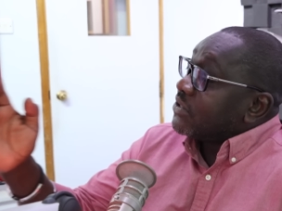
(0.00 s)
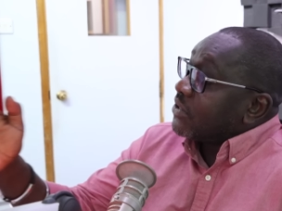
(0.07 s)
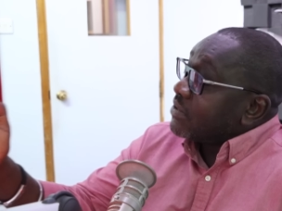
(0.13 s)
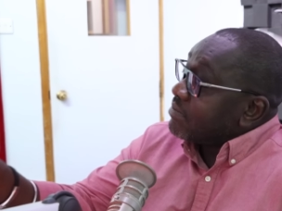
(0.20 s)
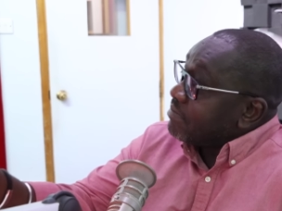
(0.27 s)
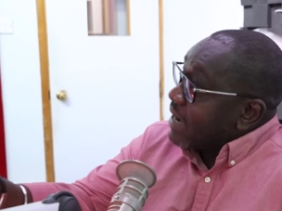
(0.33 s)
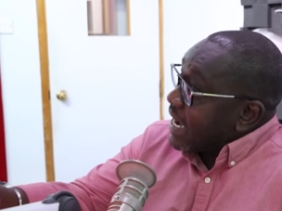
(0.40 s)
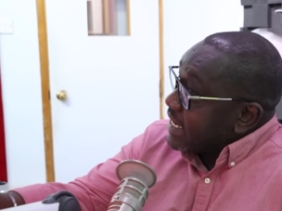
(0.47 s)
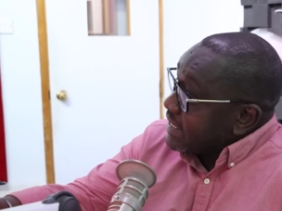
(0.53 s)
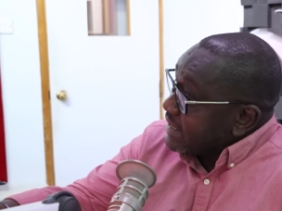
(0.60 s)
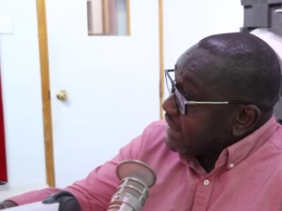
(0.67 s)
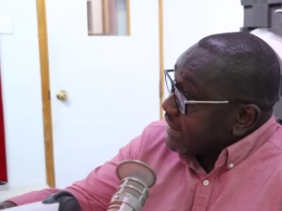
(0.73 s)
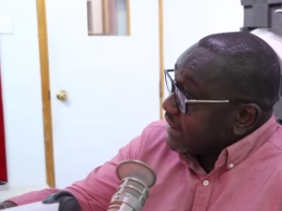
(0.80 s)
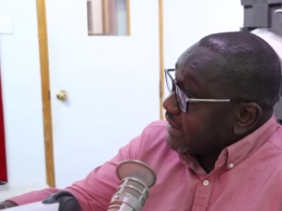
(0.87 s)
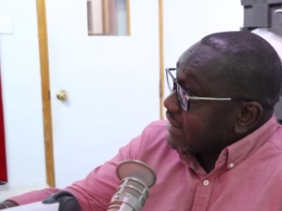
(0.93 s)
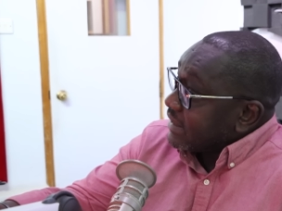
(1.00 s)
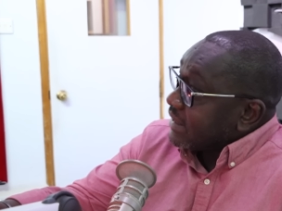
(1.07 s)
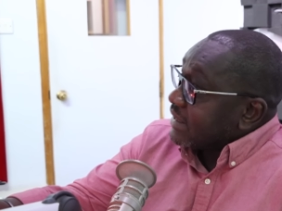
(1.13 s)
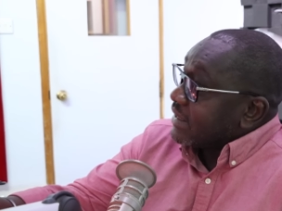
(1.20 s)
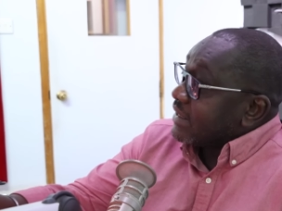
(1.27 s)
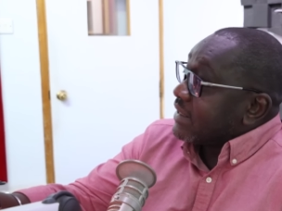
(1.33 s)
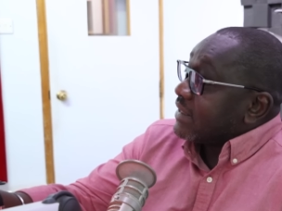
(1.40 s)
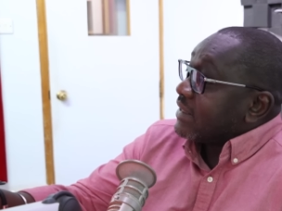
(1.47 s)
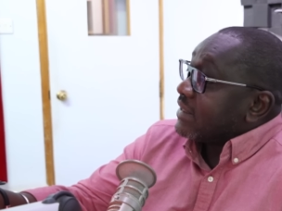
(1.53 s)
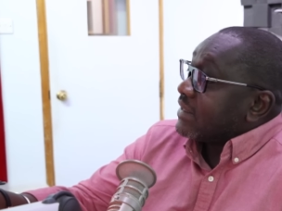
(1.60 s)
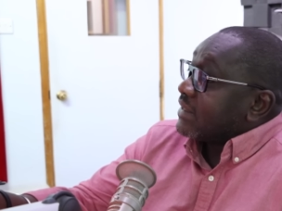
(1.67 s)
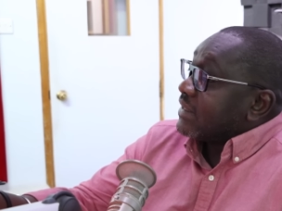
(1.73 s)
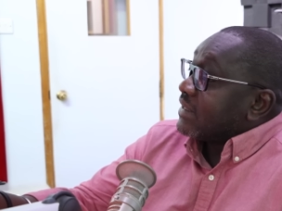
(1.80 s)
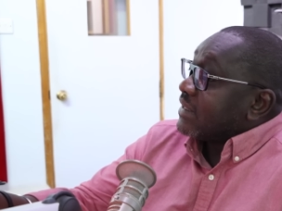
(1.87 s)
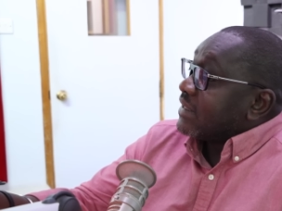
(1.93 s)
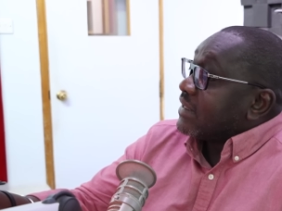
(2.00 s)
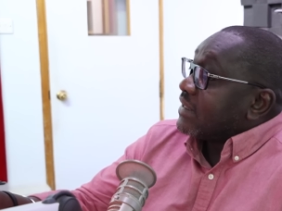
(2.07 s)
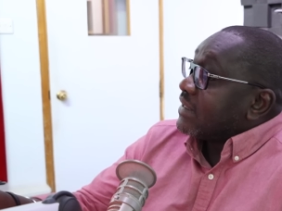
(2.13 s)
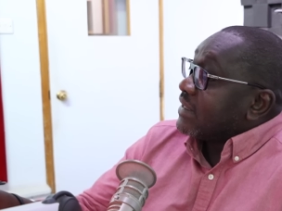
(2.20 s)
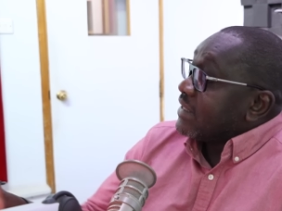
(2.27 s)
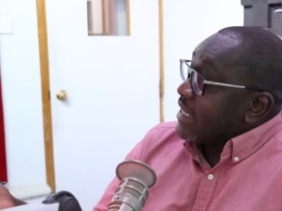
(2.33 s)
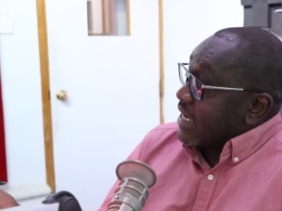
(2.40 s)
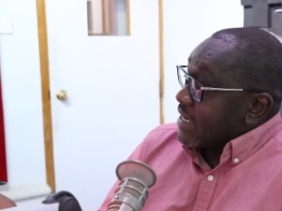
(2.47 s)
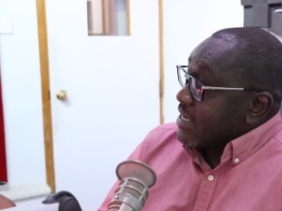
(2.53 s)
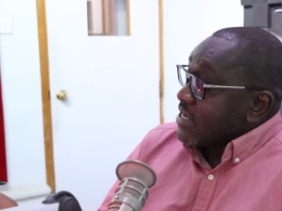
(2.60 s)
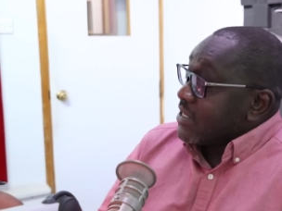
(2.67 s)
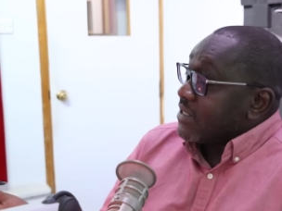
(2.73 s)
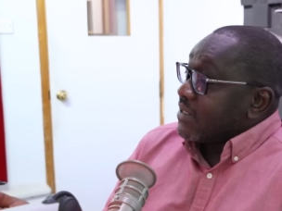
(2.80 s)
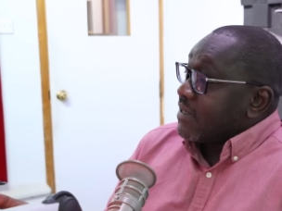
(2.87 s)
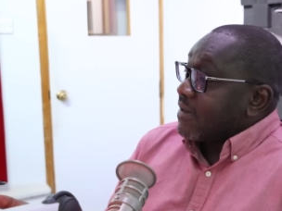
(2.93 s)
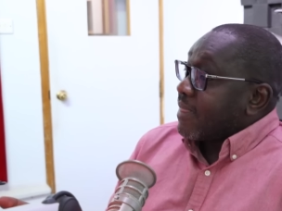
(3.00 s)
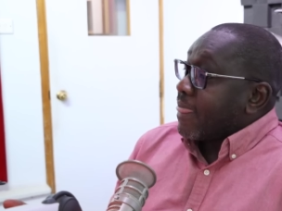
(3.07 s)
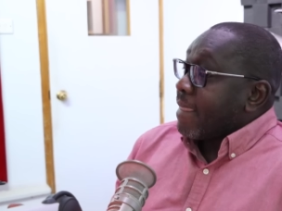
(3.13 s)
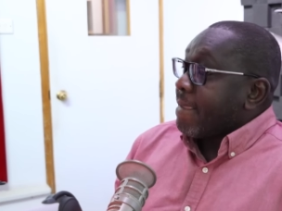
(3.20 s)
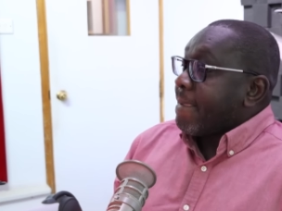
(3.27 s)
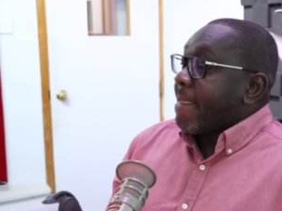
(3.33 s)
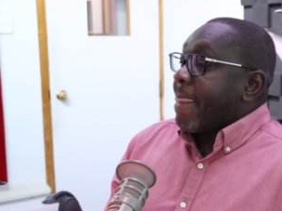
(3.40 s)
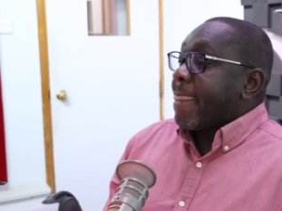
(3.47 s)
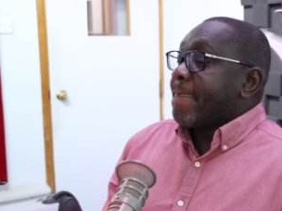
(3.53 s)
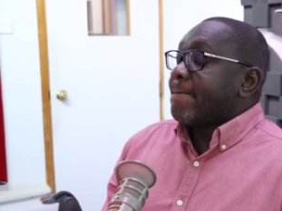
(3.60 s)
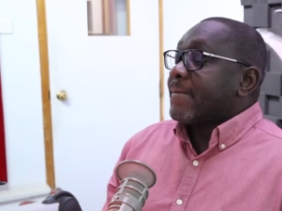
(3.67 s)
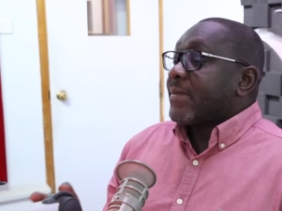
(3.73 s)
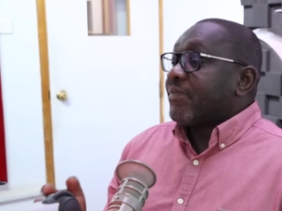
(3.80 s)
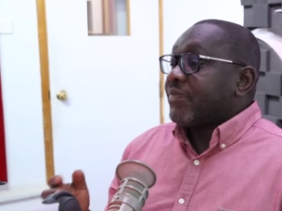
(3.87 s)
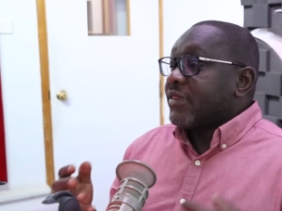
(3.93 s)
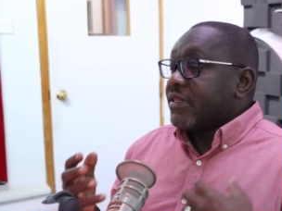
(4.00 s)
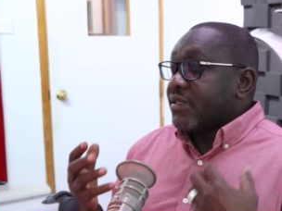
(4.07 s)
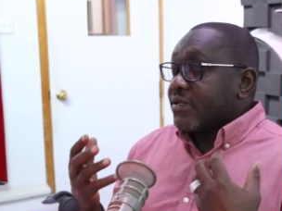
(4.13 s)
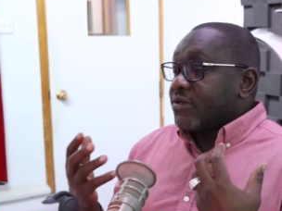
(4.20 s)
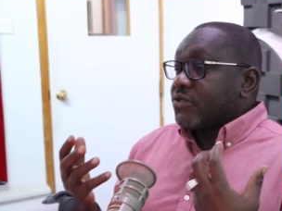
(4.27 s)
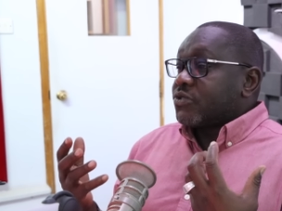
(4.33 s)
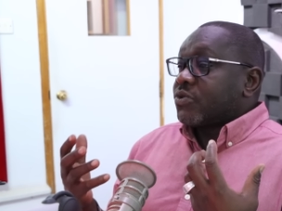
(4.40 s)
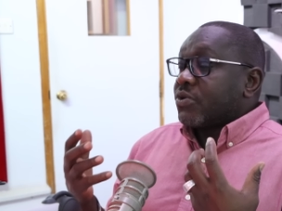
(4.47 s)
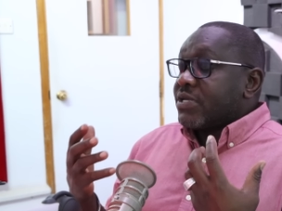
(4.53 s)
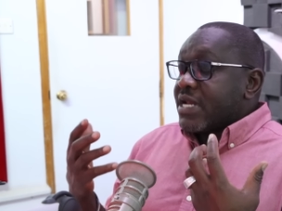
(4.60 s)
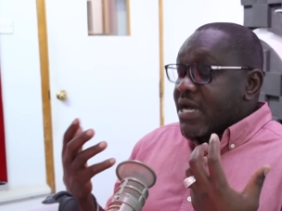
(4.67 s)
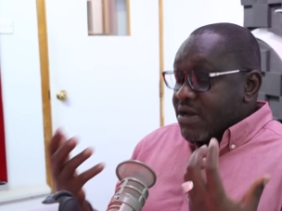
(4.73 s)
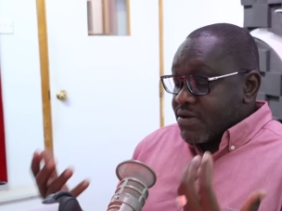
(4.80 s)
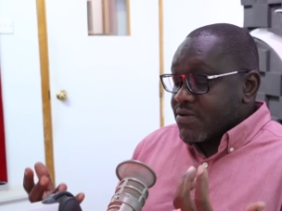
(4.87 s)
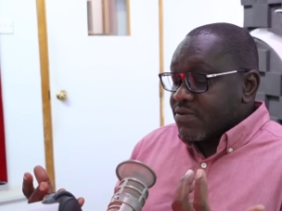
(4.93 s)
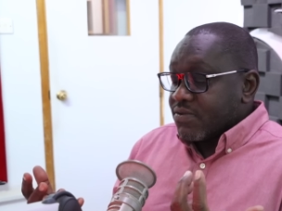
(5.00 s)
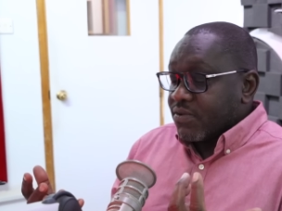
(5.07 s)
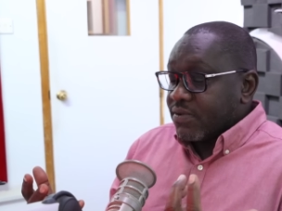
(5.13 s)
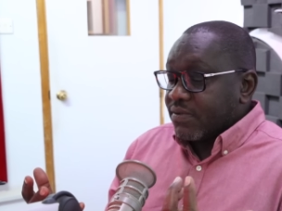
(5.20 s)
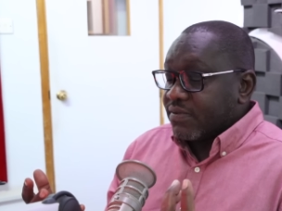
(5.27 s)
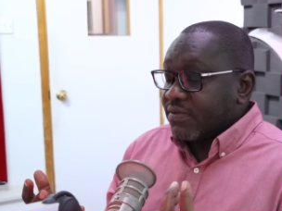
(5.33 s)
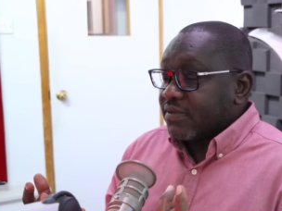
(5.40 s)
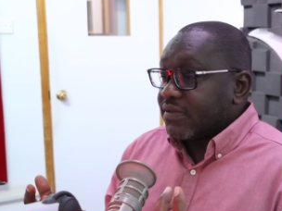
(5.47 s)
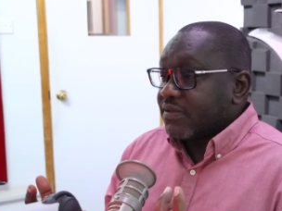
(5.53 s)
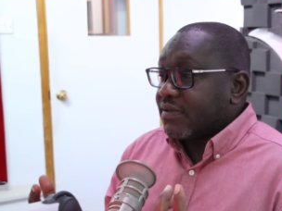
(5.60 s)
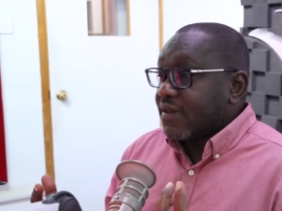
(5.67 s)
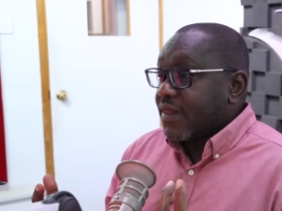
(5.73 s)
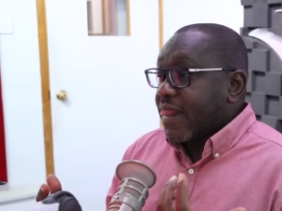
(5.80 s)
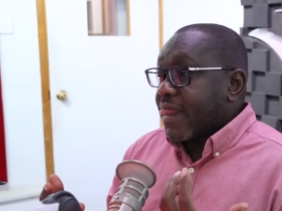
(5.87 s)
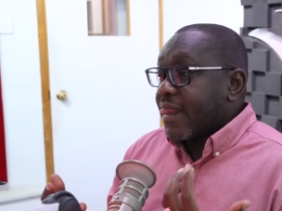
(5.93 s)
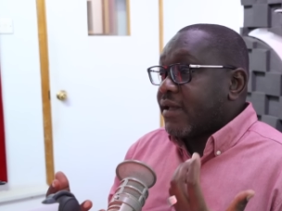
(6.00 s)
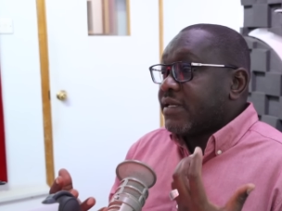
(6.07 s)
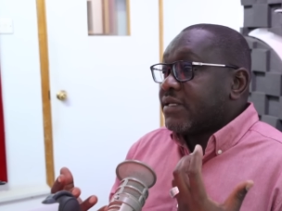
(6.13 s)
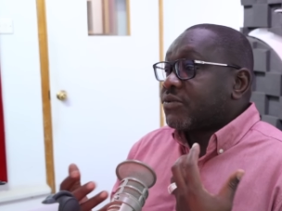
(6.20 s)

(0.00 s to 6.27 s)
John Badi. Doctor, we have know? been playing them. Yeah. When they were speaking against Ruto. So now. Very vocally.